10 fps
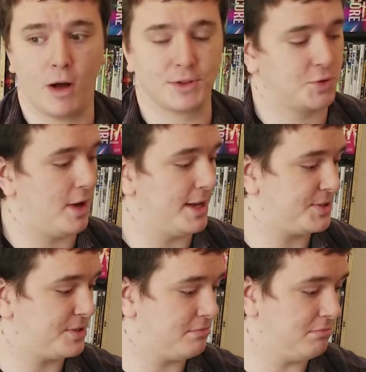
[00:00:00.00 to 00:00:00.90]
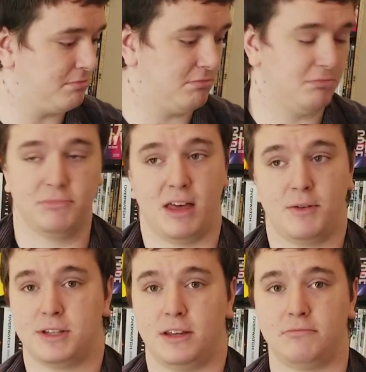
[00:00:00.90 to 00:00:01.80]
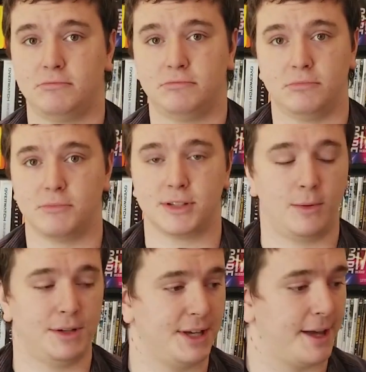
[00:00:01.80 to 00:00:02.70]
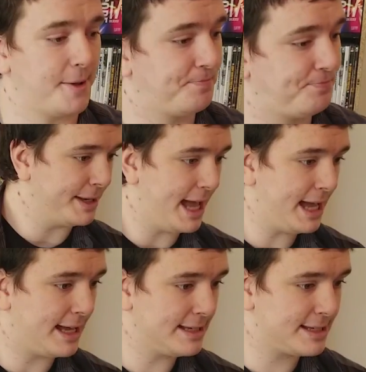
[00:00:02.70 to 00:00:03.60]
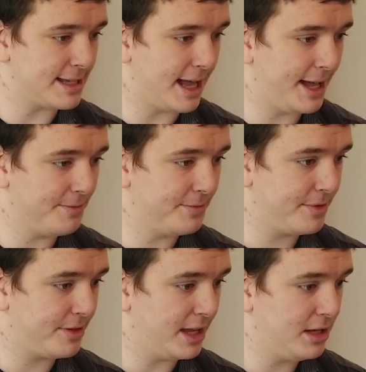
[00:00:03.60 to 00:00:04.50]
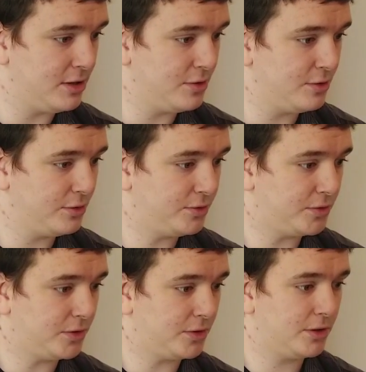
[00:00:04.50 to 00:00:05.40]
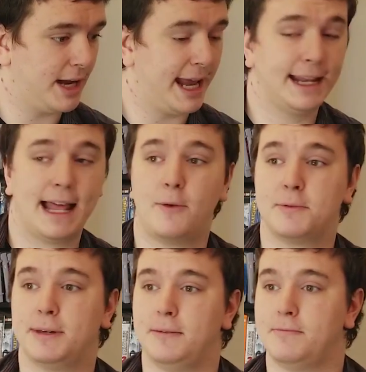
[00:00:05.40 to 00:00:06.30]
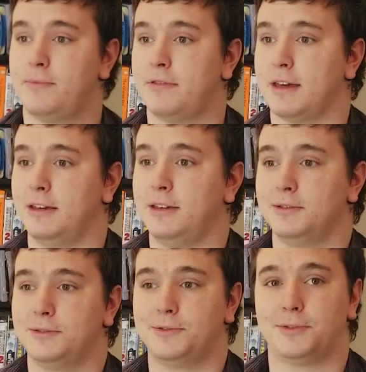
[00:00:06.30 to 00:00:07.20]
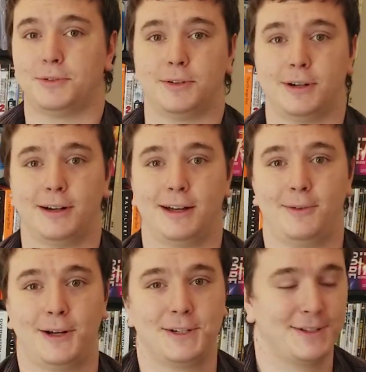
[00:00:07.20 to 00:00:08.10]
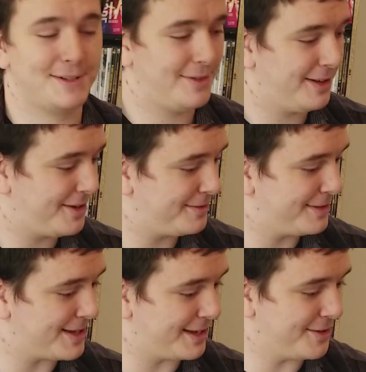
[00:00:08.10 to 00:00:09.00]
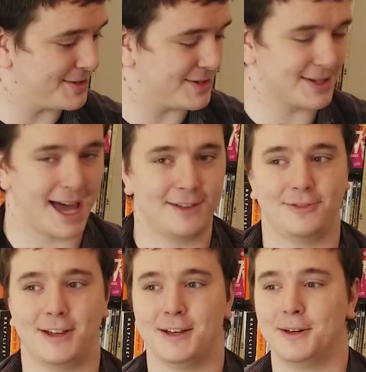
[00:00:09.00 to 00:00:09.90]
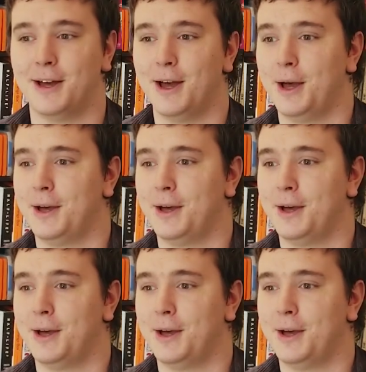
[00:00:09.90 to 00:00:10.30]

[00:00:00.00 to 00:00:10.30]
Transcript: once or twice. But that was it. It was all one take. But yeah, guys, thank you for hanging out with me. Thank you for watching this video. I know this is kind of a